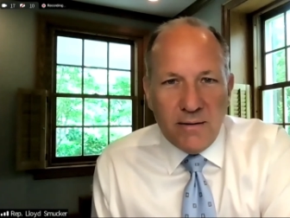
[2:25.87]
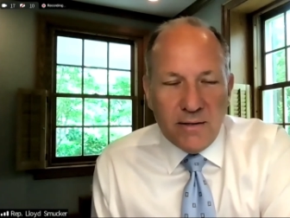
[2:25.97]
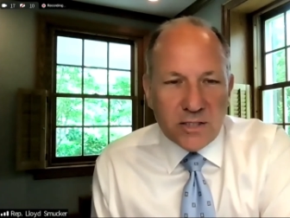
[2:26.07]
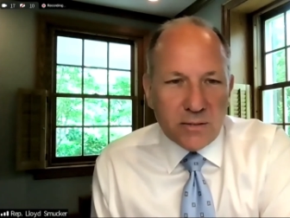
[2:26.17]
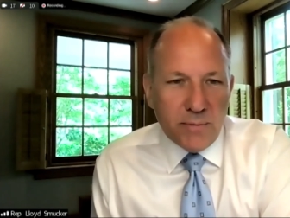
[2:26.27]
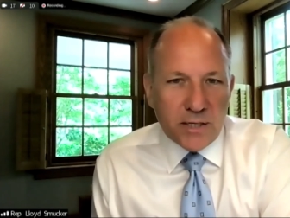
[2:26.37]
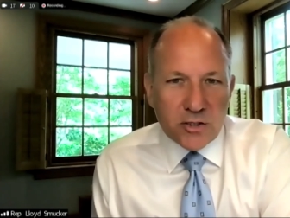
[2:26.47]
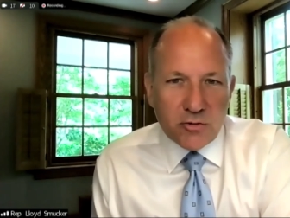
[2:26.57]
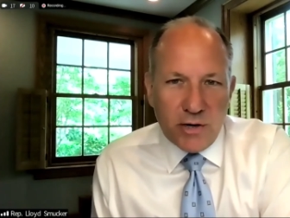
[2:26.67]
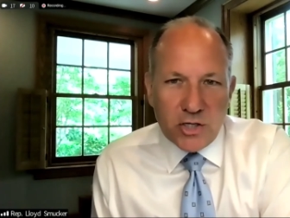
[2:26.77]
this
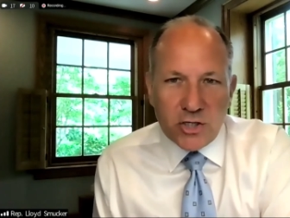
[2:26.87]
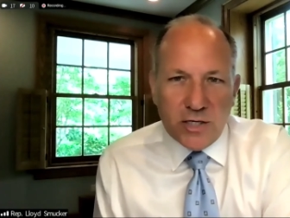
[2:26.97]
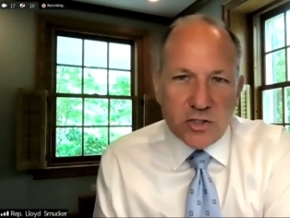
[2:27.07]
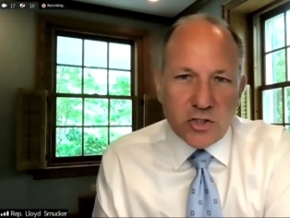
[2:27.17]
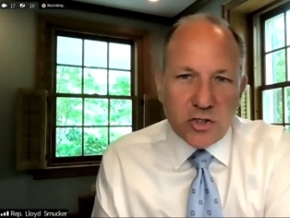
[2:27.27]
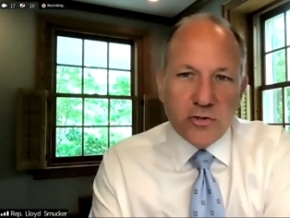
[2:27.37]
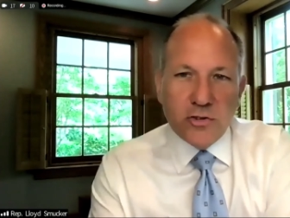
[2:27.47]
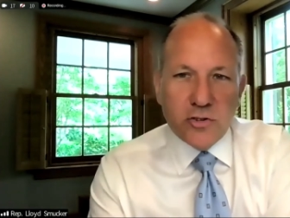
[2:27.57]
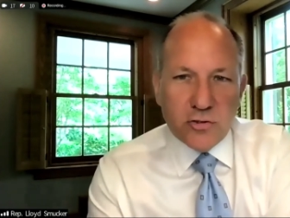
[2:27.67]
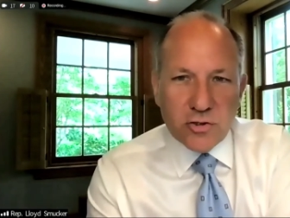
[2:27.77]
administration has
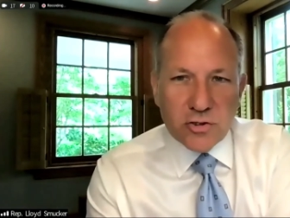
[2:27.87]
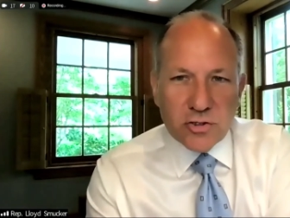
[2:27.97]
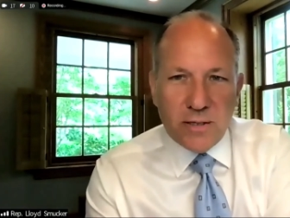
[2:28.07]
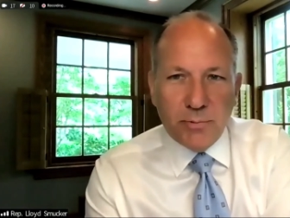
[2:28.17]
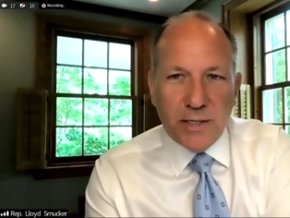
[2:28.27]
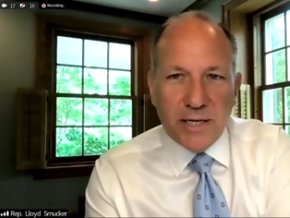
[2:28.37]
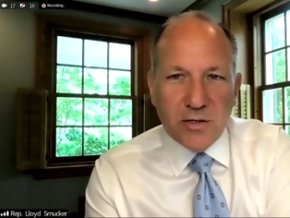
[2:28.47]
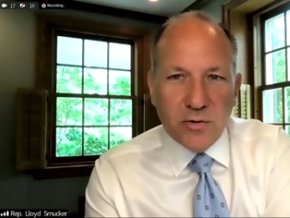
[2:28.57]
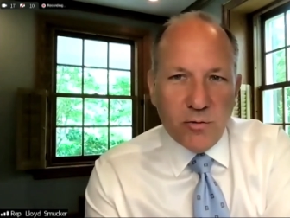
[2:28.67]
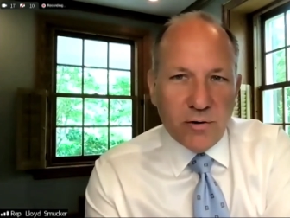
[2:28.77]
chosen to just simply
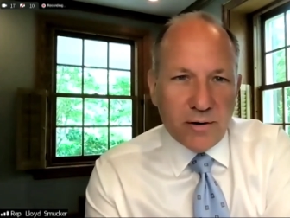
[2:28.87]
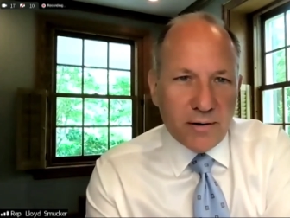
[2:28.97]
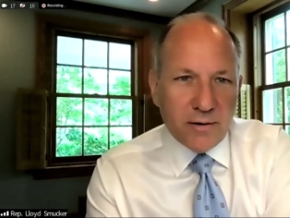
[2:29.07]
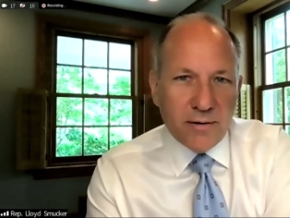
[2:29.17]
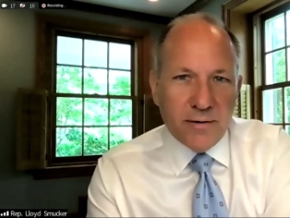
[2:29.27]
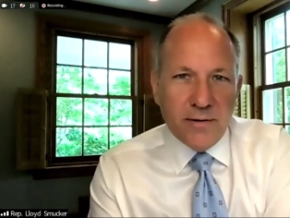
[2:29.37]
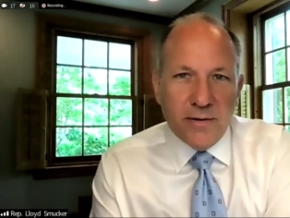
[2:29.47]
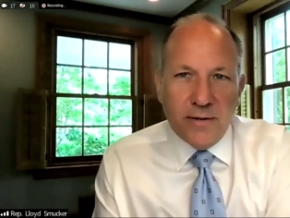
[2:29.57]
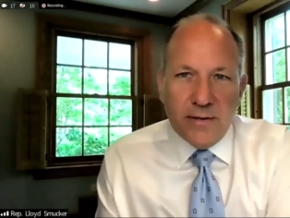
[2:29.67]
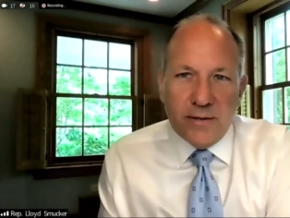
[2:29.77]
ignore
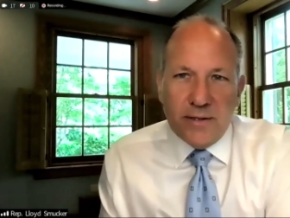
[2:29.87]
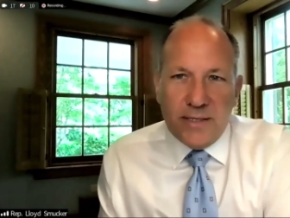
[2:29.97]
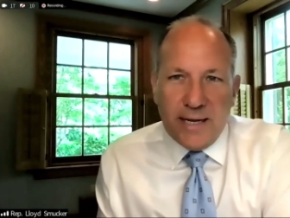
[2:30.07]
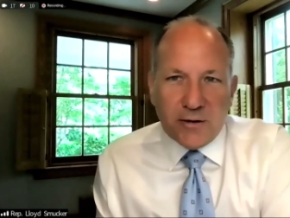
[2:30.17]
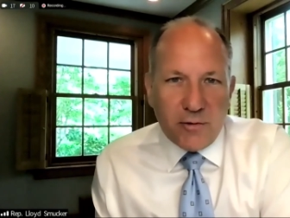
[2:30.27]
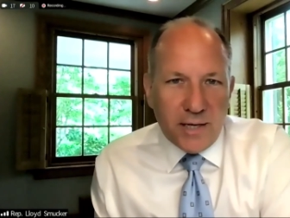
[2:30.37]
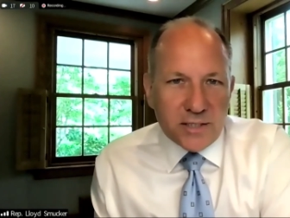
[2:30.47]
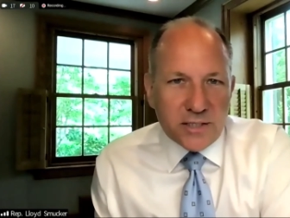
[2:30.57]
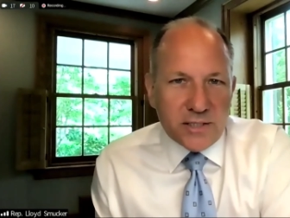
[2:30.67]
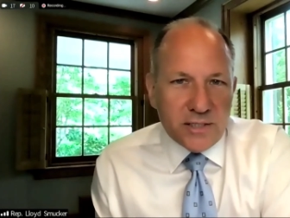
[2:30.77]
the debt
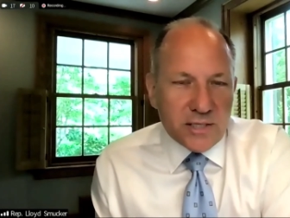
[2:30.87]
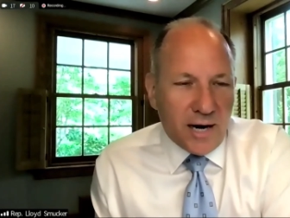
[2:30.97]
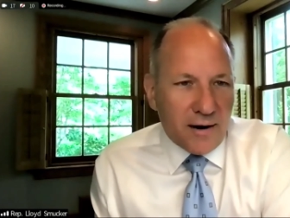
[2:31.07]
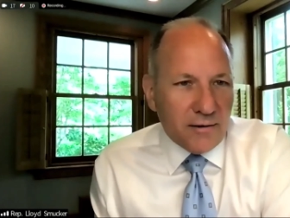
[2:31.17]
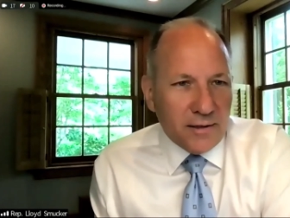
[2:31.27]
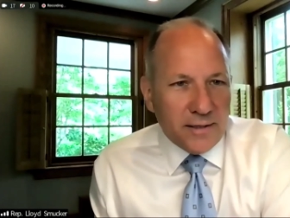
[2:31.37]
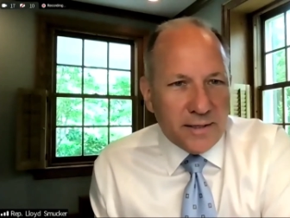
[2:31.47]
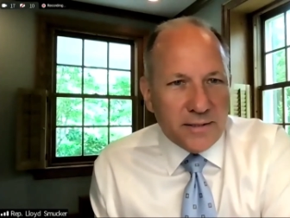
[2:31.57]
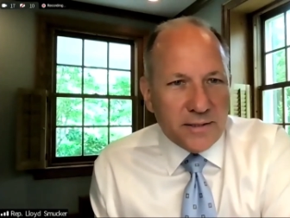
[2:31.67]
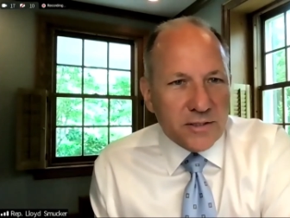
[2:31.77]
crisis entirely
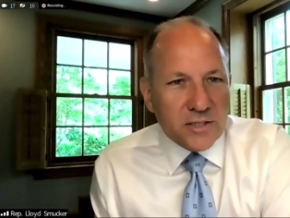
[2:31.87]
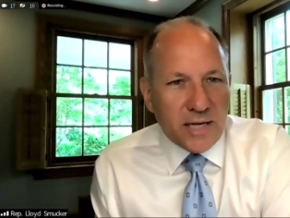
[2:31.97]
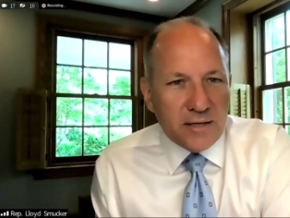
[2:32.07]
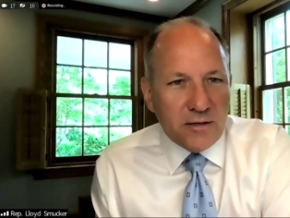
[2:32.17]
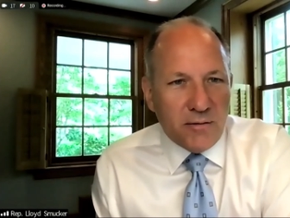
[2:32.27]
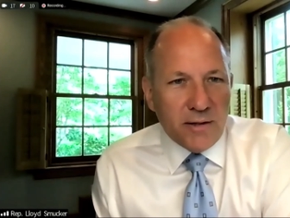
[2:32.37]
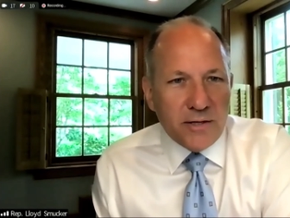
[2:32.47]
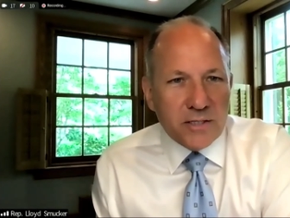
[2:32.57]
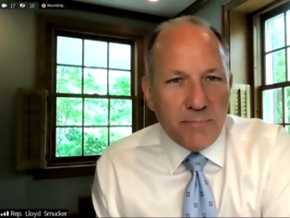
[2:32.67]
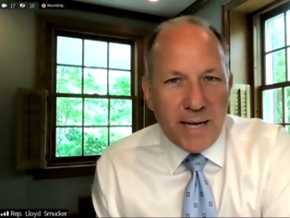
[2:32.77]
and instead go on
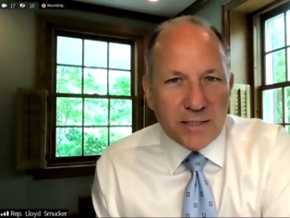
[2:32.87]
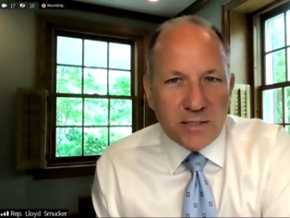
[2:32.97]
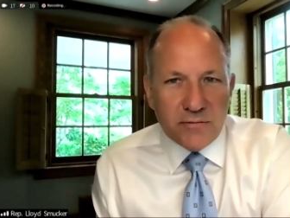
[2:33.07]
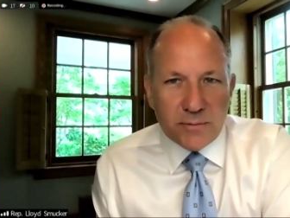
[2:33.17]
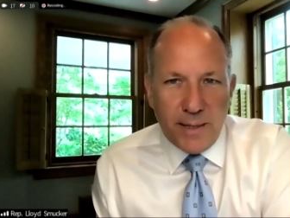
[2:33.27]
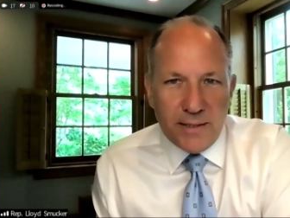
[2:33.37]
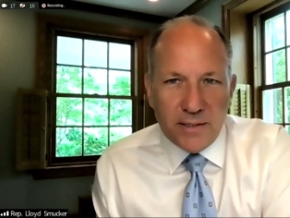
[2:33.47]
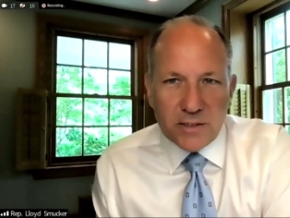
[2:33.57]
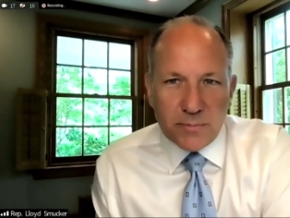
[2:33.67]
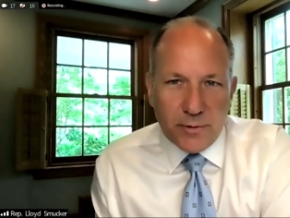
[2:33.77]
this massive
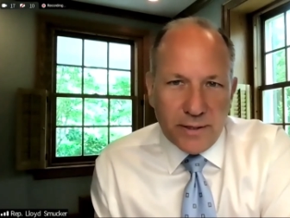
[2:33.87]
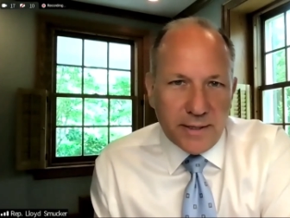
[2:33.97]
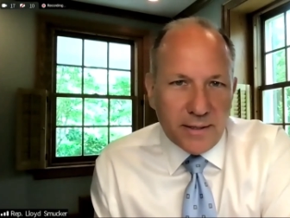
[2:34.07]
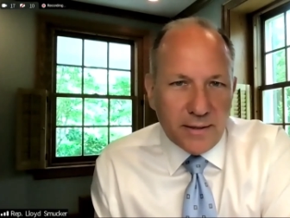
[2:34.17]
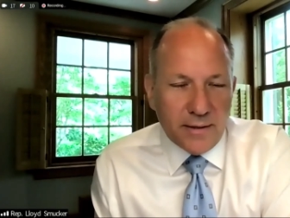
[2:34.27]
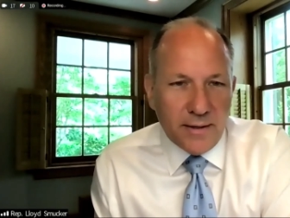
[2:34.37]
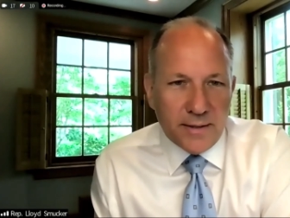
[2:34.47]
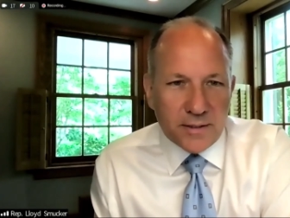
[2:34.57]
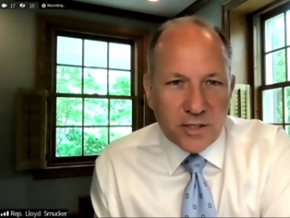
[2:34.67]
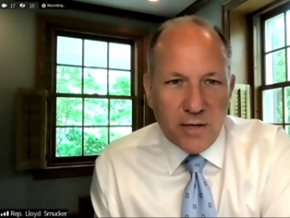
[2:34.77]
spending spree.
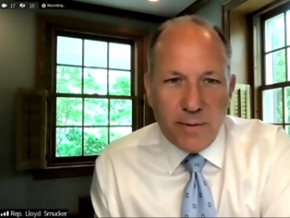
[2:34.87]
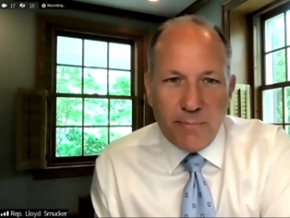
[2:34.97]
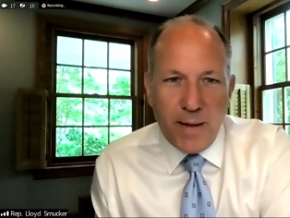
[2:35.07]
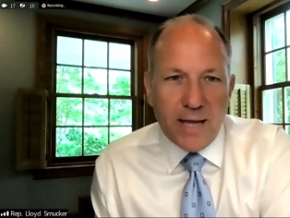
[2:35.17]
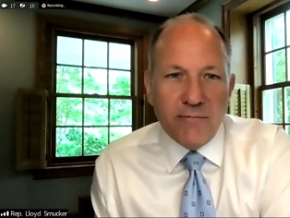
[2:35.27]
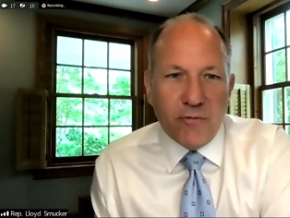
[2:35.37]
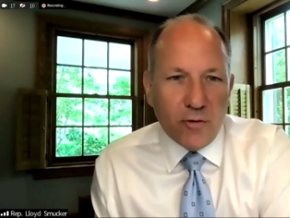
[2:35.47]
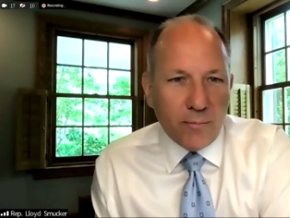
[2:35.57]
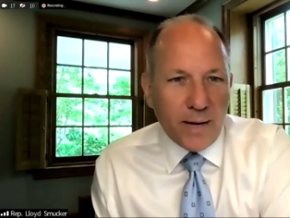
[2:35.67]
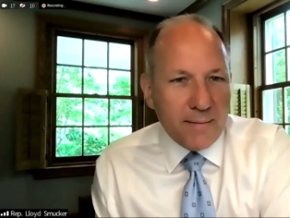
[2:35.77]
And it's going to be paid
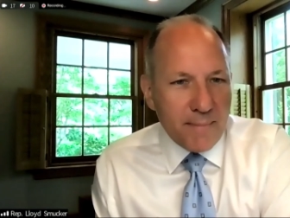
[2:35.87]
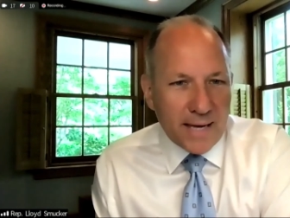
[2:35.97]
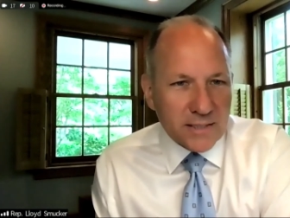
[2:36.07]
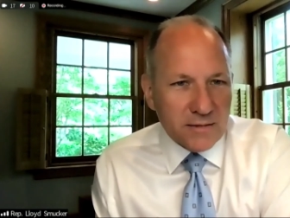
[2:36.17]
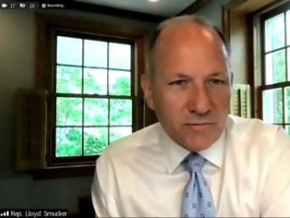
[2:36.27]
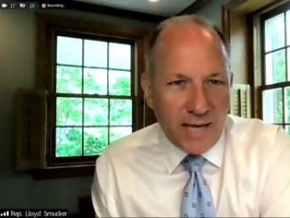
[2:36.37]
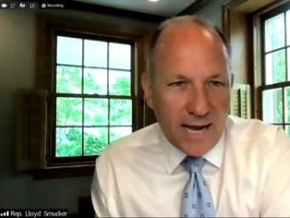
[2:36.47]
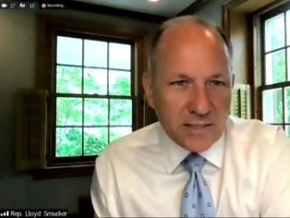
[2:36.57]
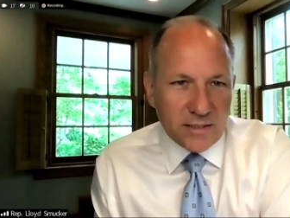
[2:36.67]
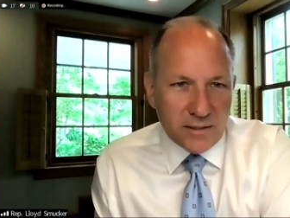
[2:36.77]
for by massive
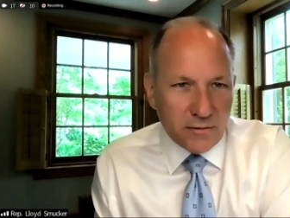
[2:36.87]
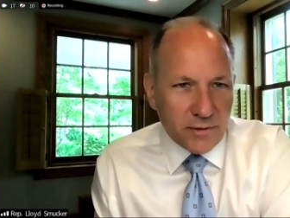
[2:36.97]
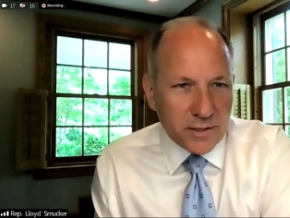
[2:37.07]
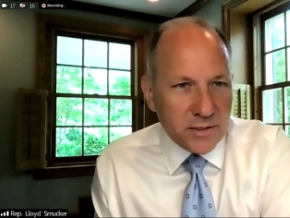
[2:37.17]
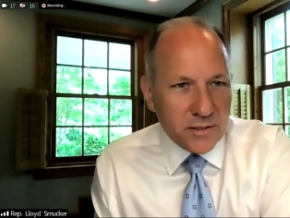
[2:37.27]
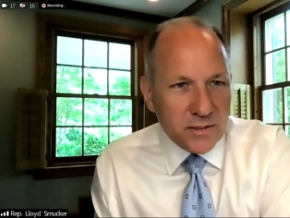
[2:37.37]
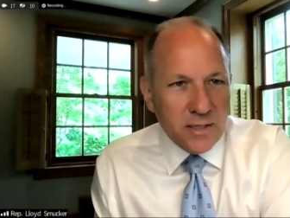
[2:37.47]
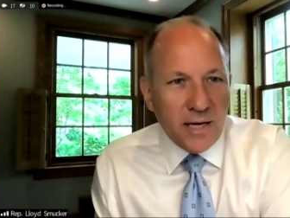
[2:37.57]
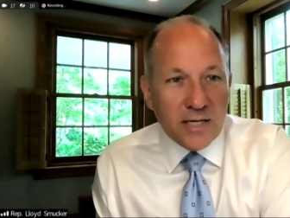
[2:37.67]
tax increases.